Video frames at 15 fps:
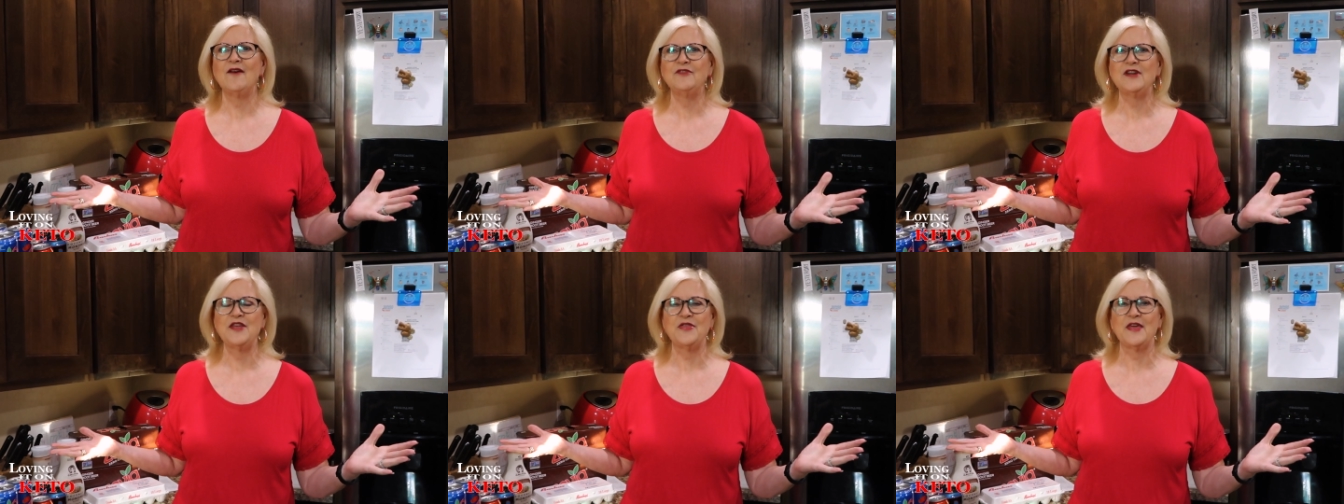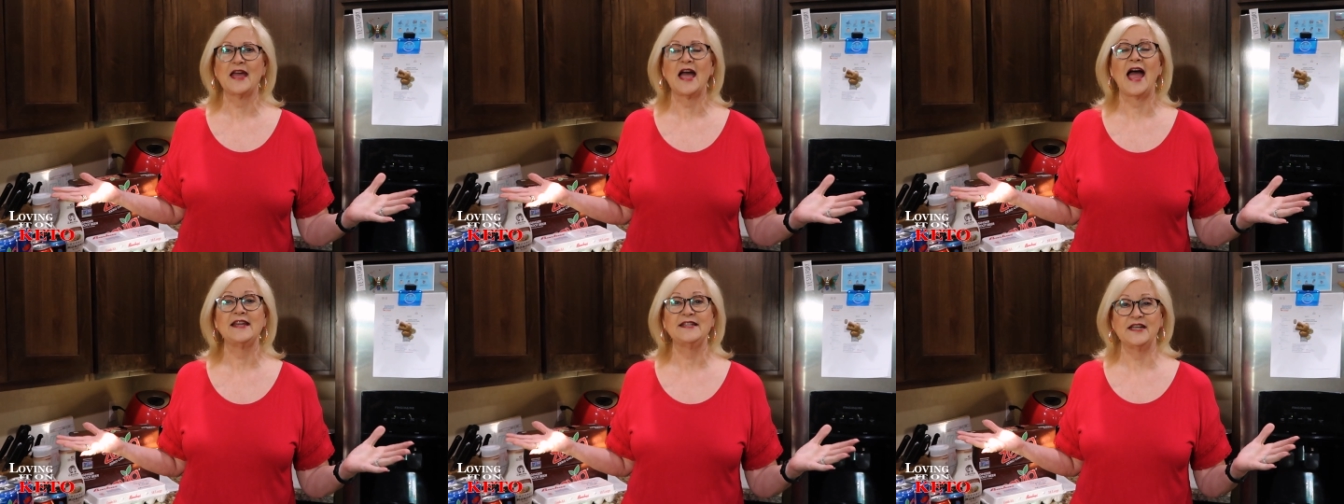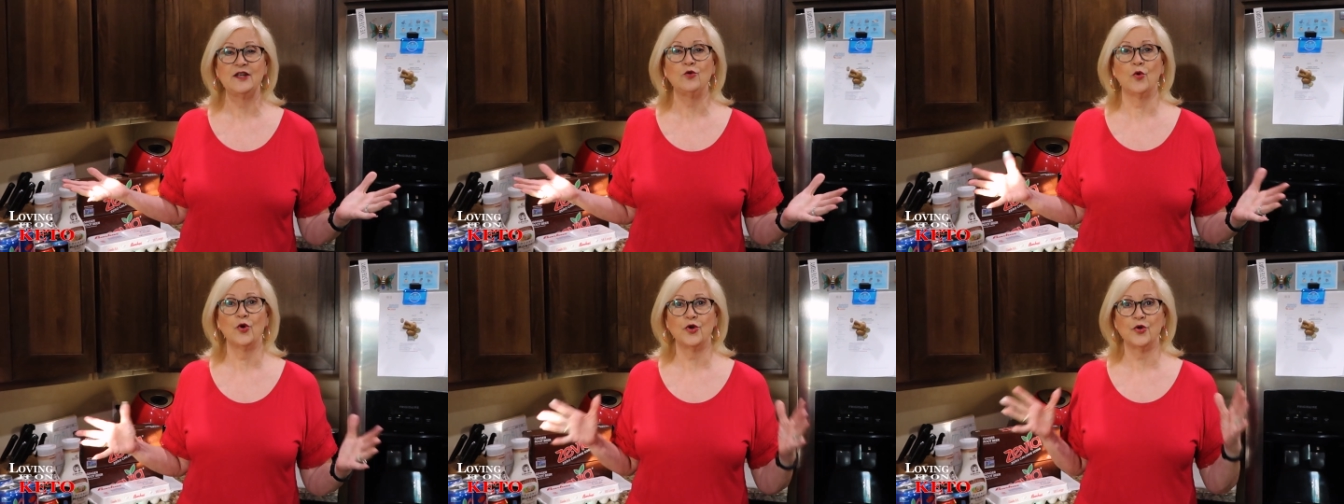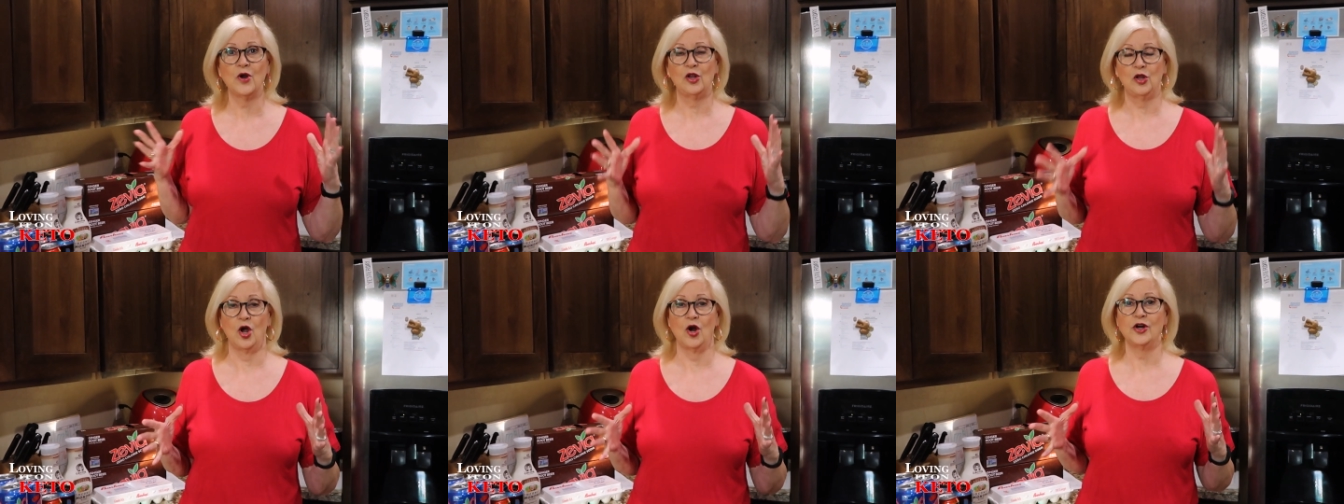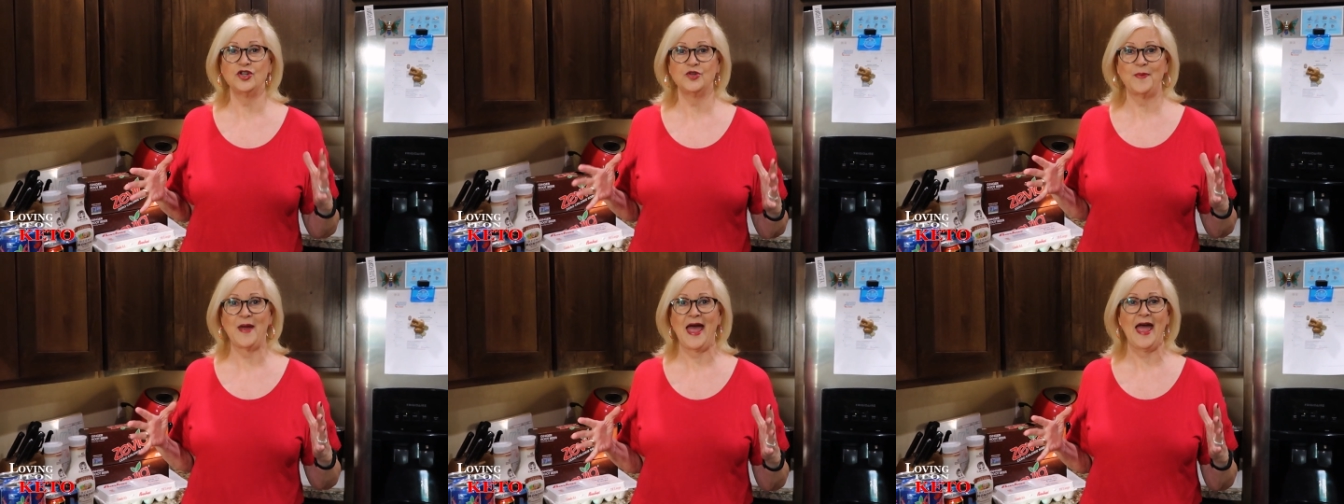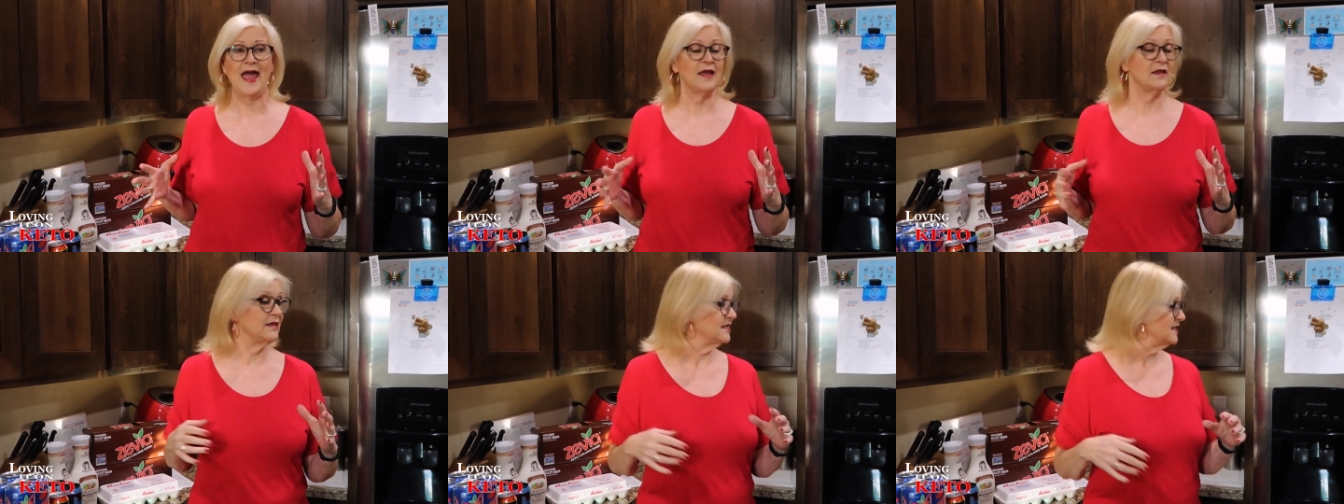have anything. I did order a large bag,